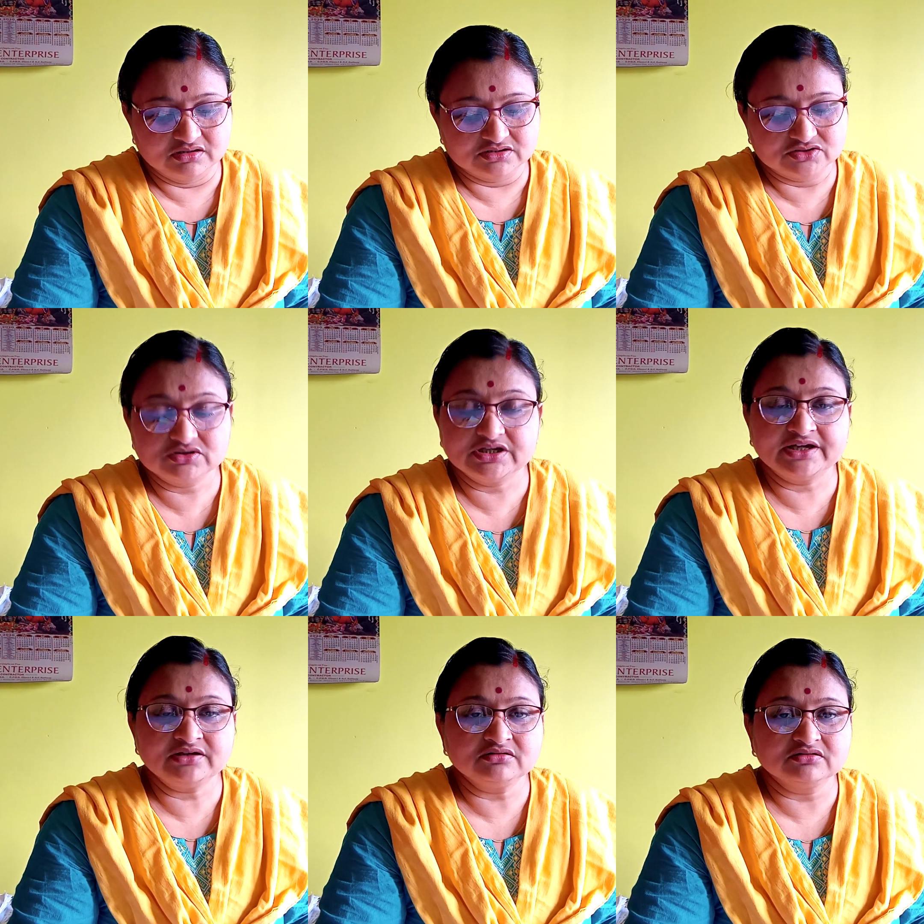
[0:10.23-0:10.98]

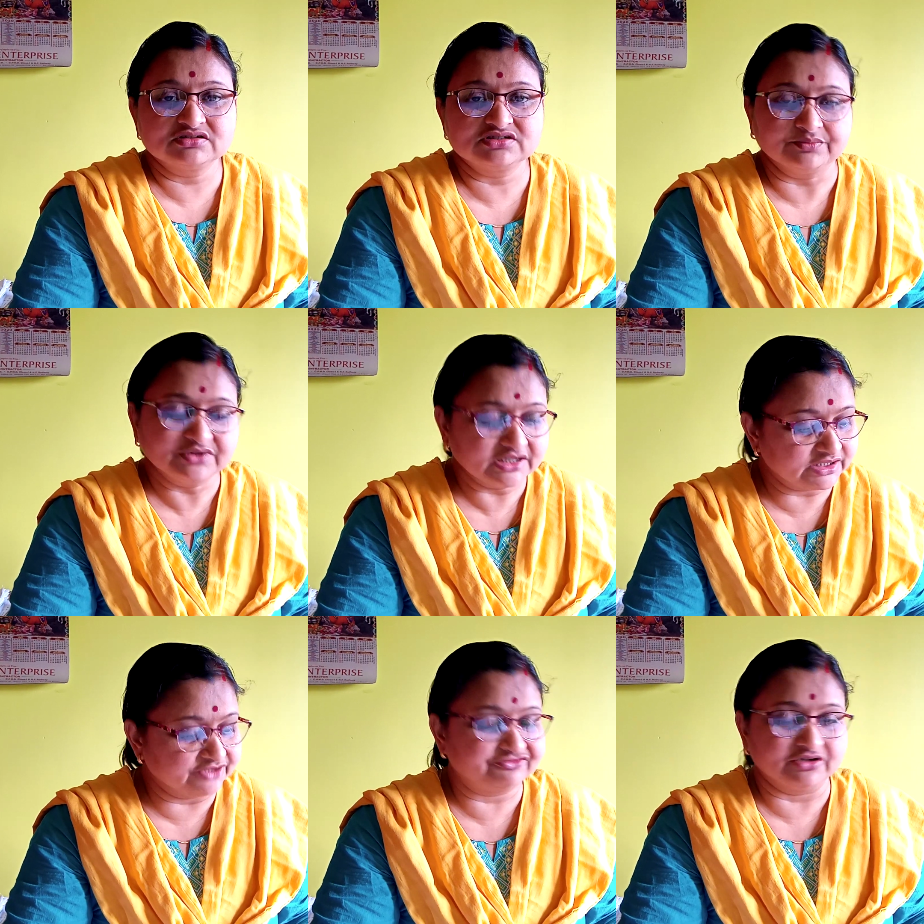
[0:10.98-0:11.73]
today something
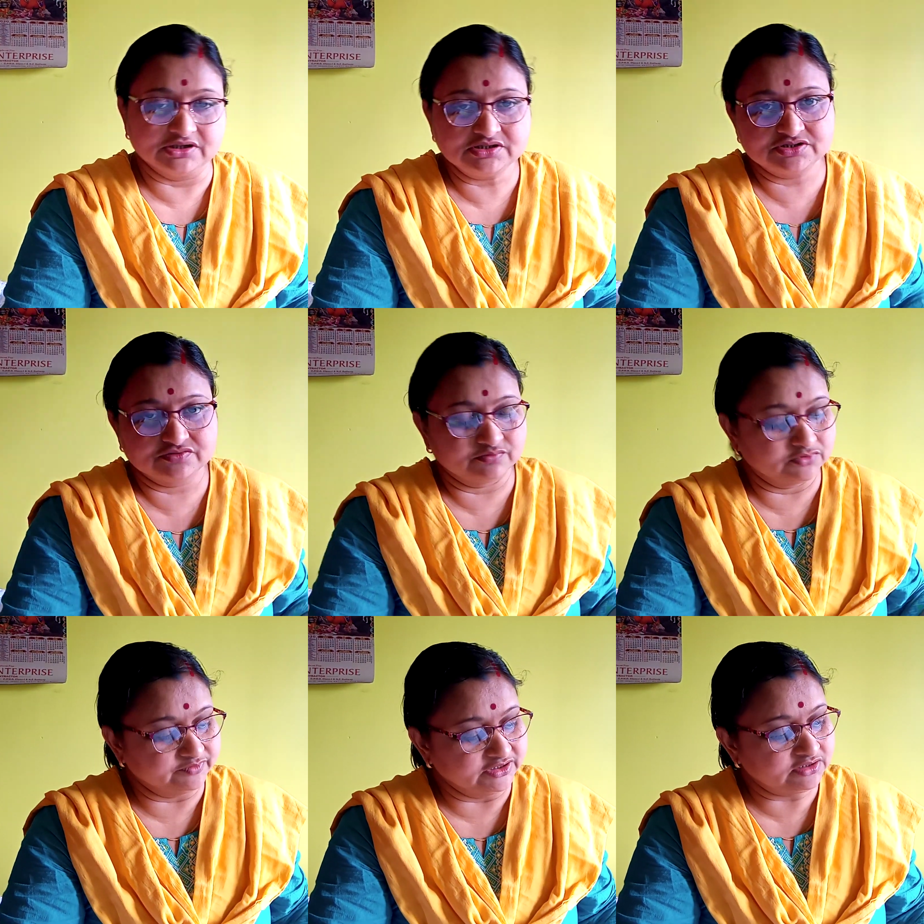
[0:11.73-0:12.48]
different
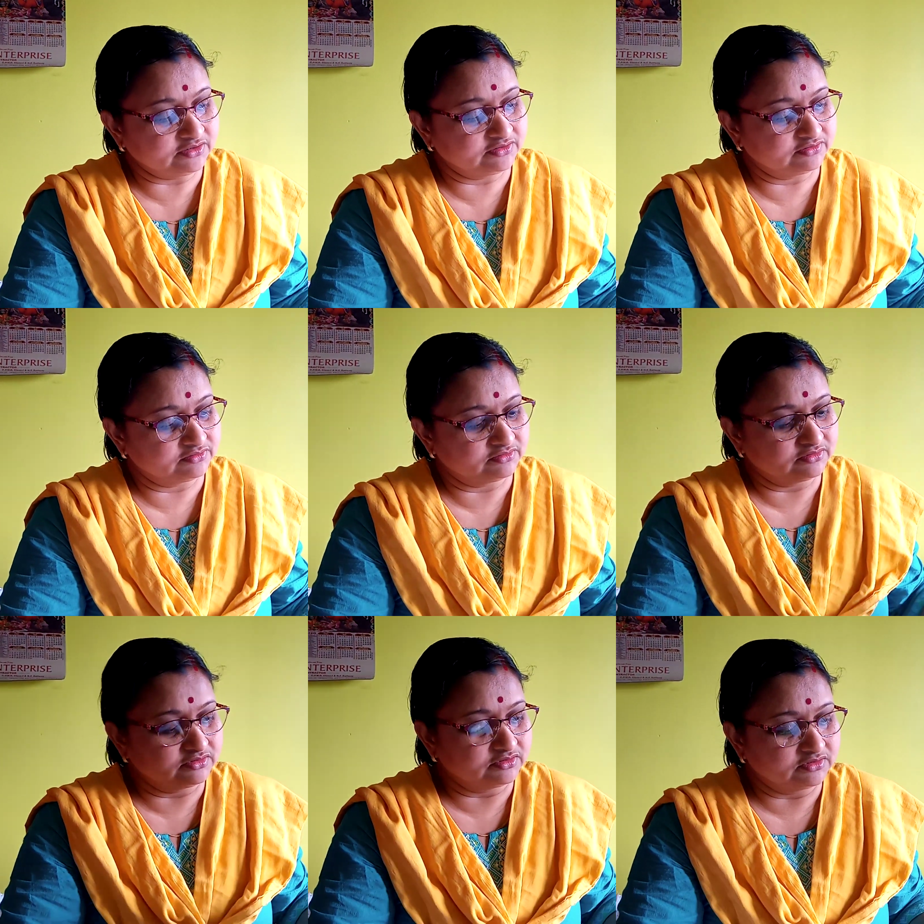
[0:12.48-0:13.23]
we will
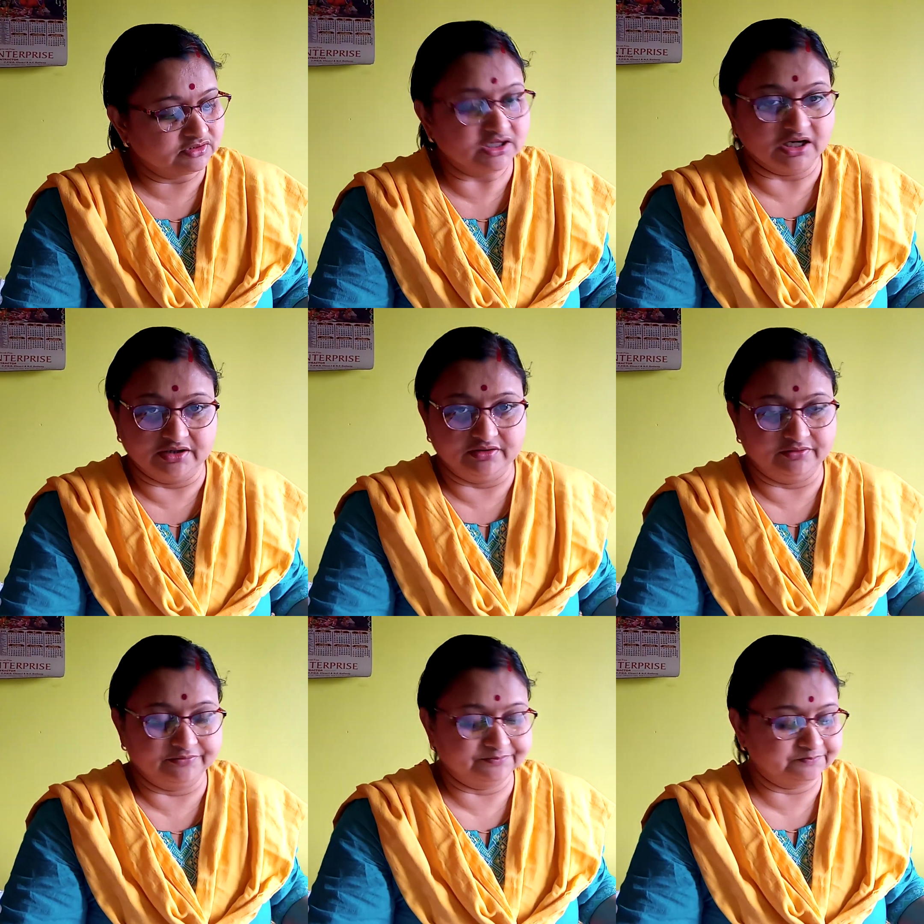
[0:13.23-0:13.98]
learn.